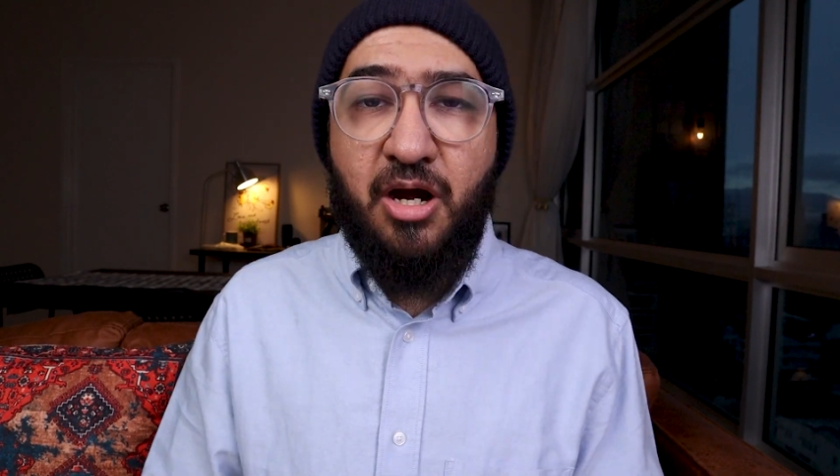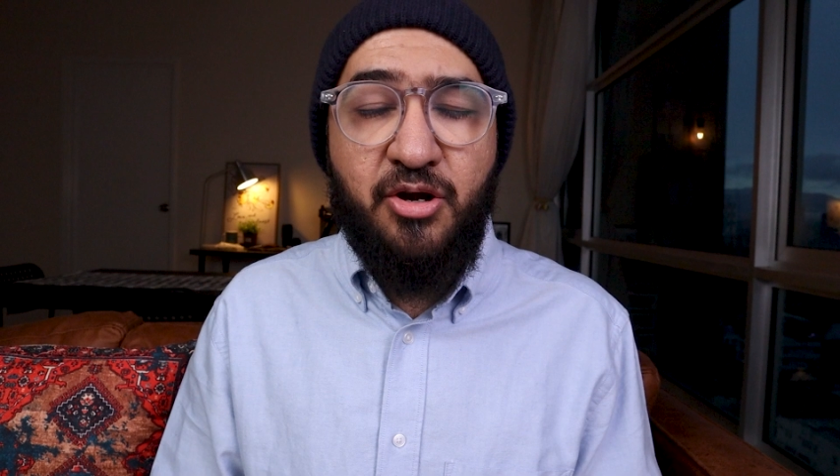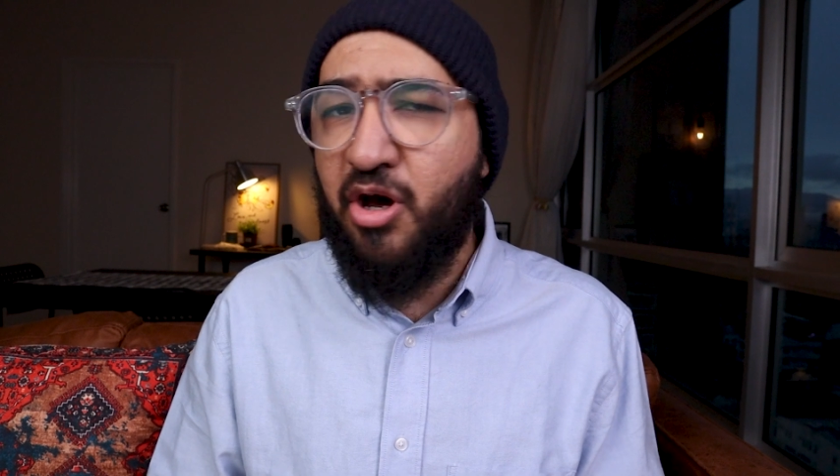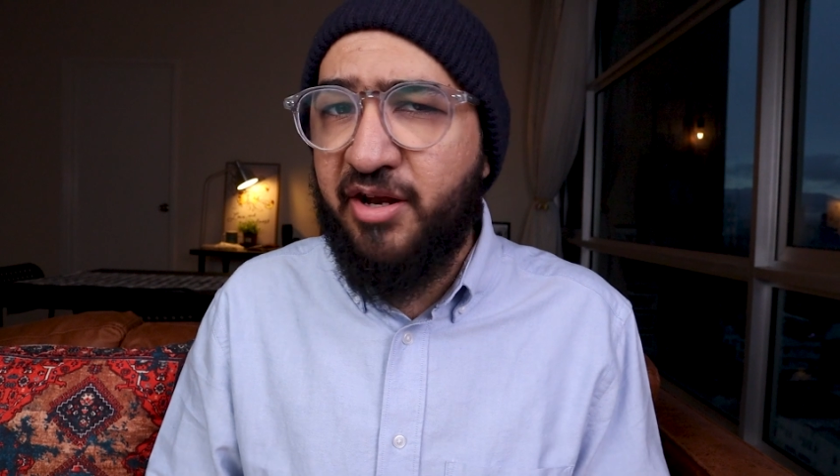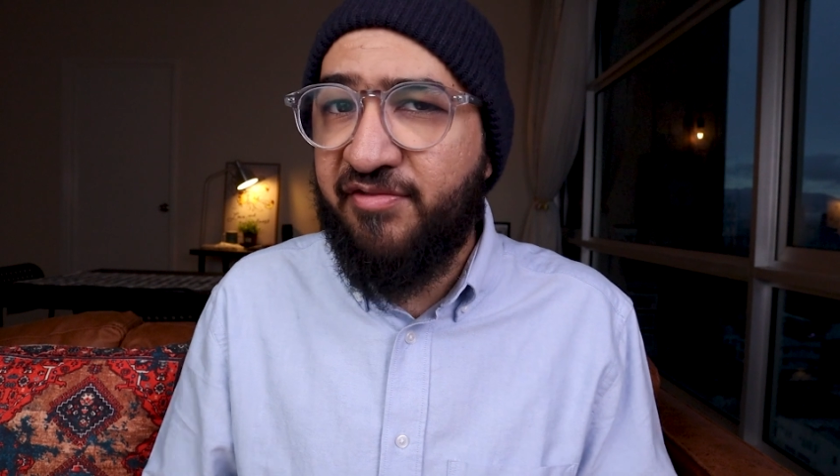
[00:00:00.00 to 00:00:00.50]

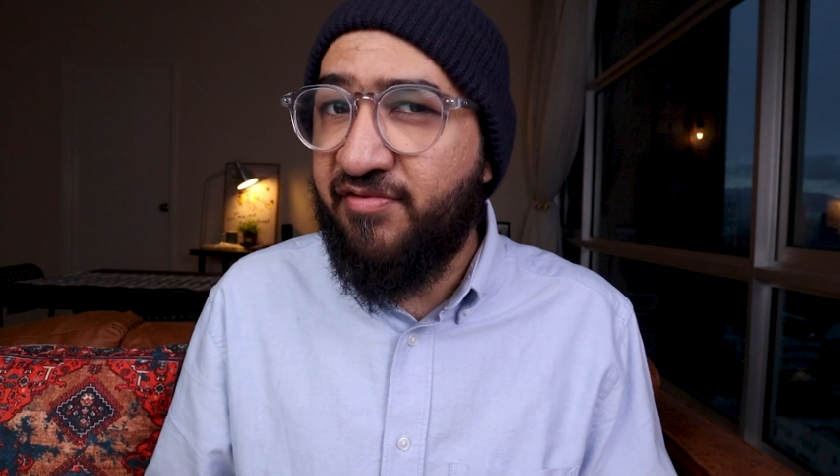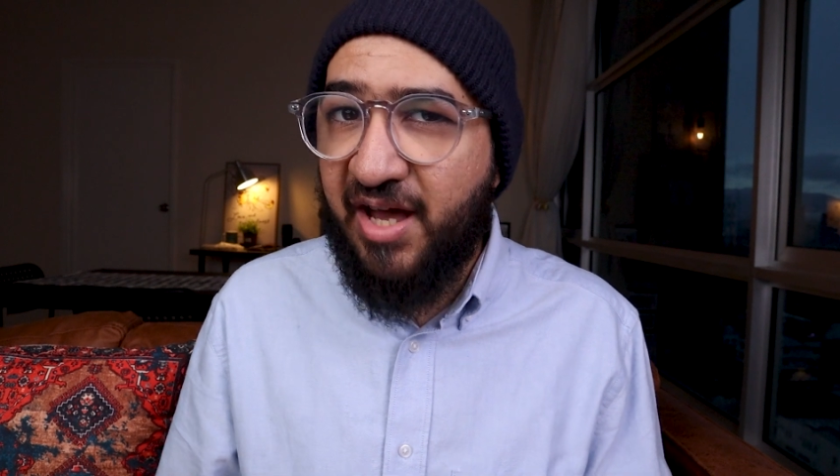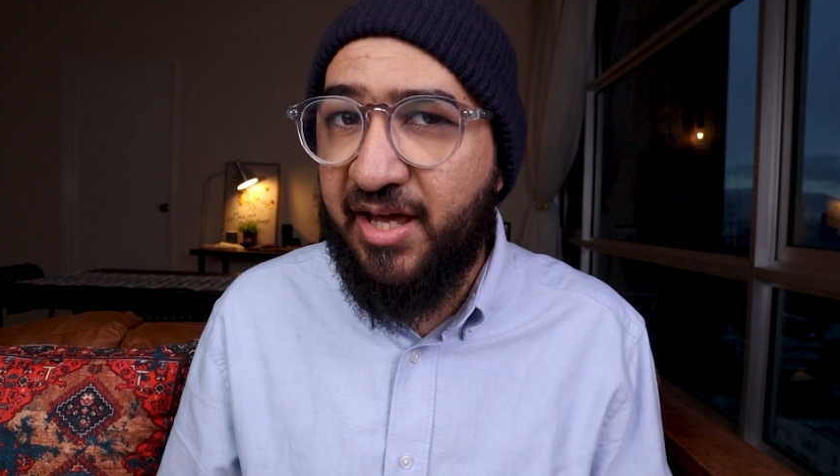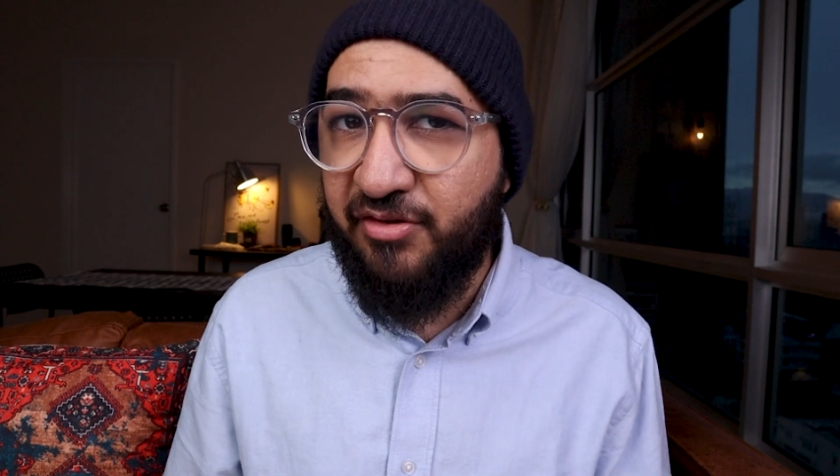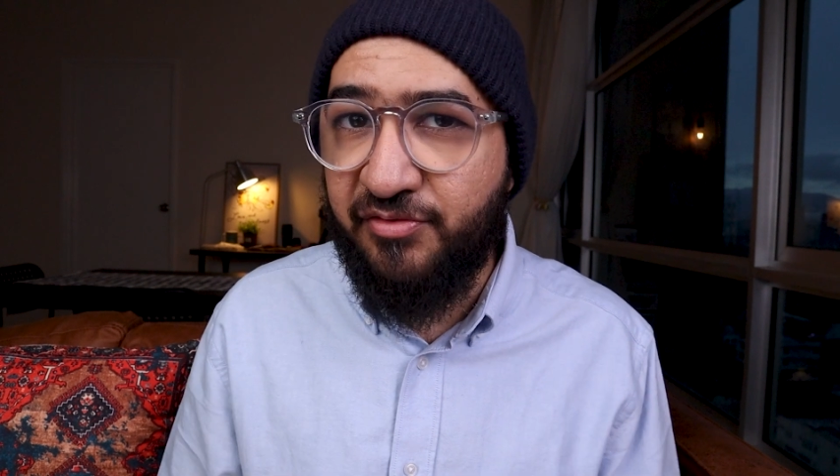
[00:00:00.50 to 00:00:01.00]
are not a
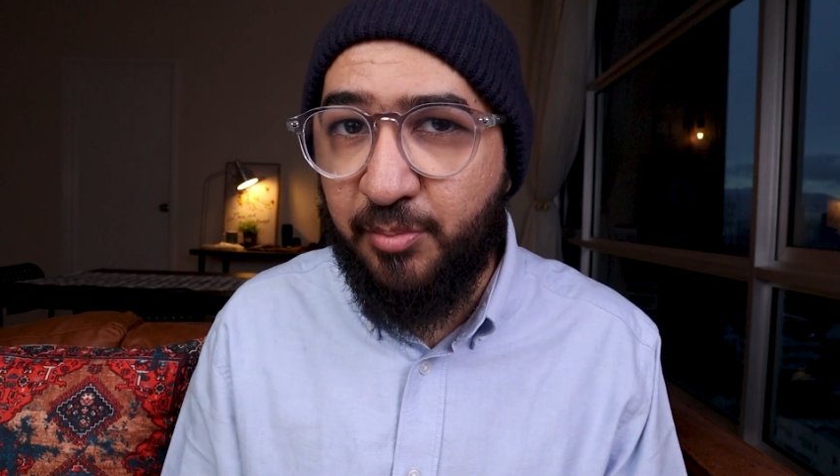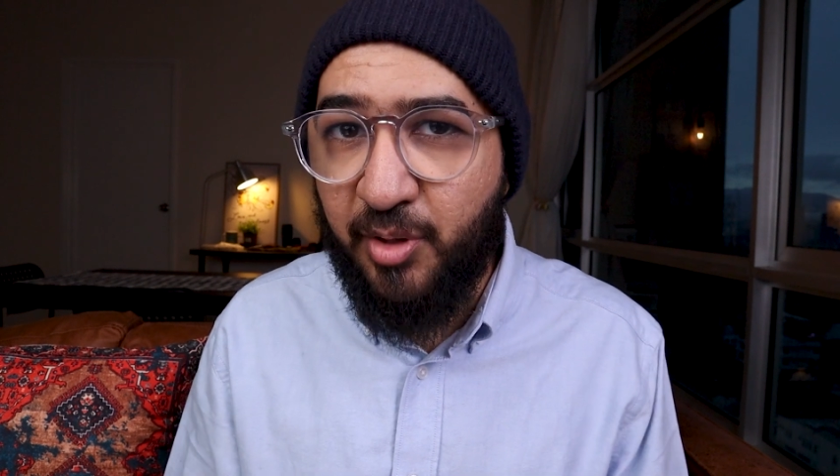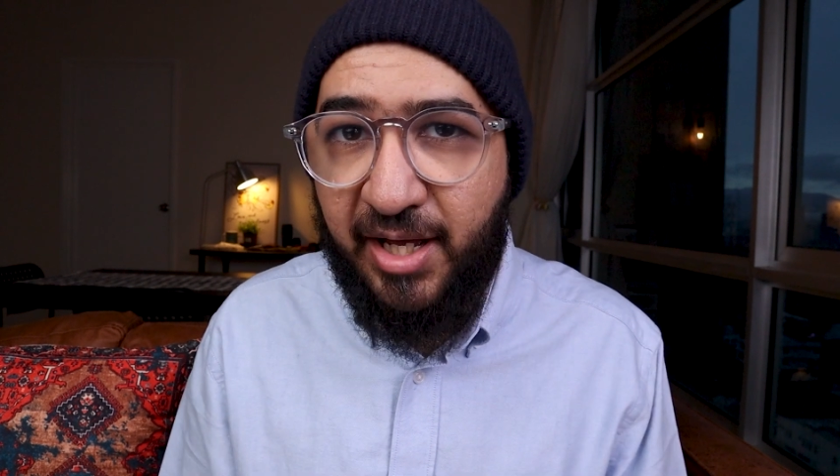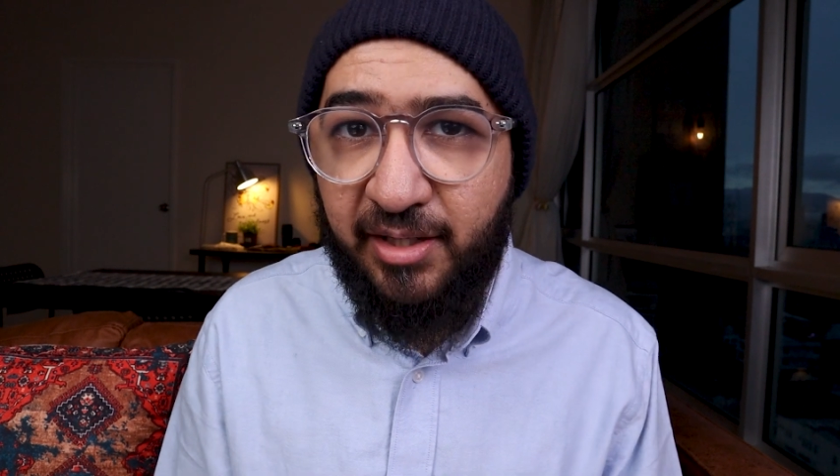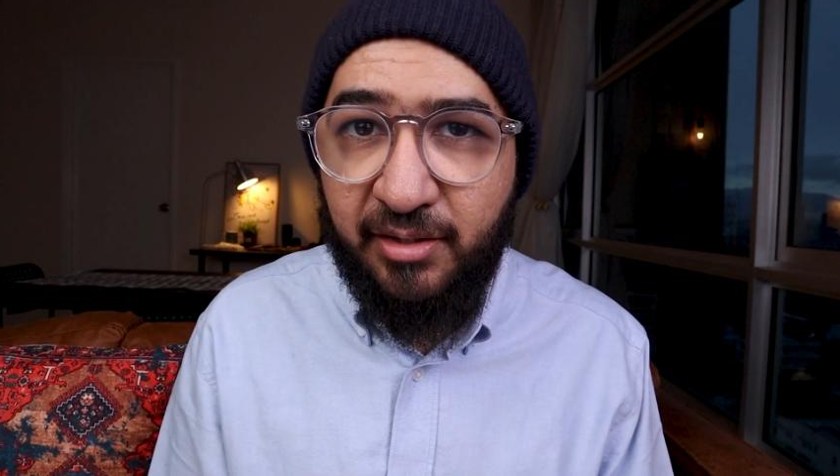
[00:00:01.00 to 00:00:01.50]
fan of the
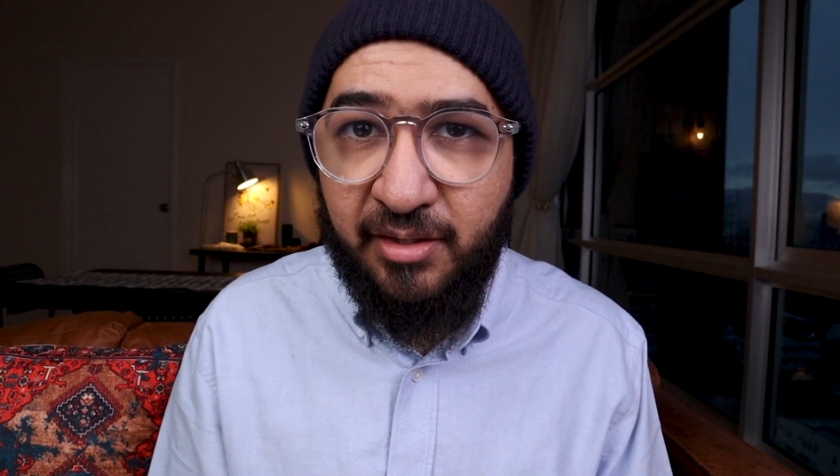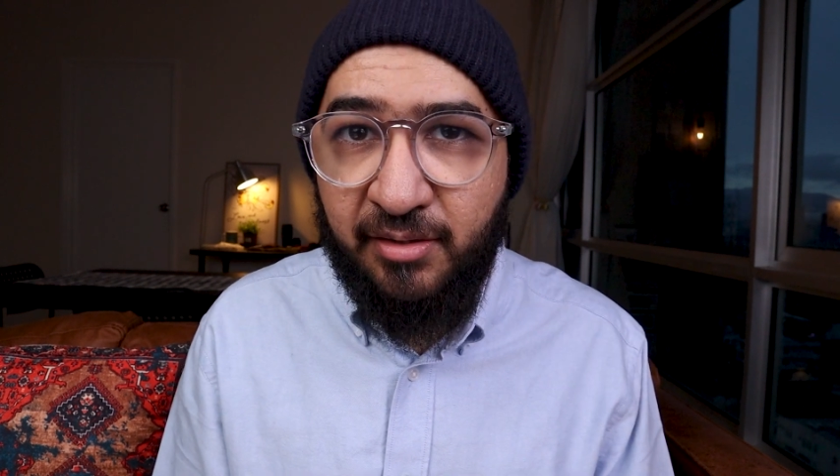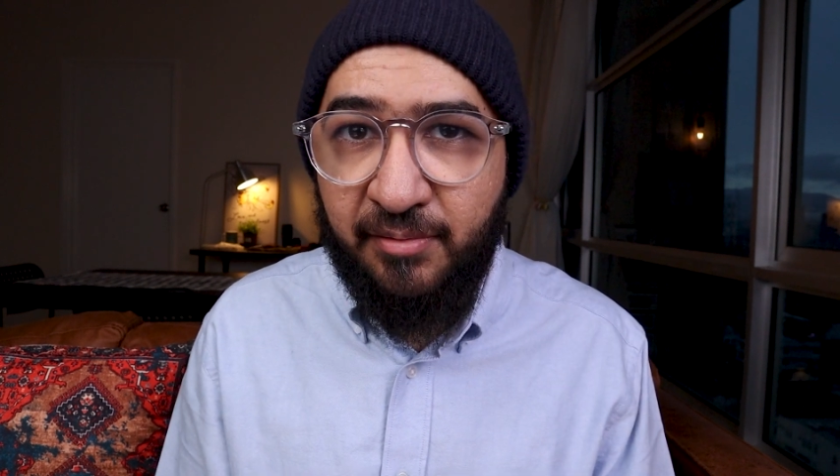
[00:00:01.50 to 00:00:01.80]
brand.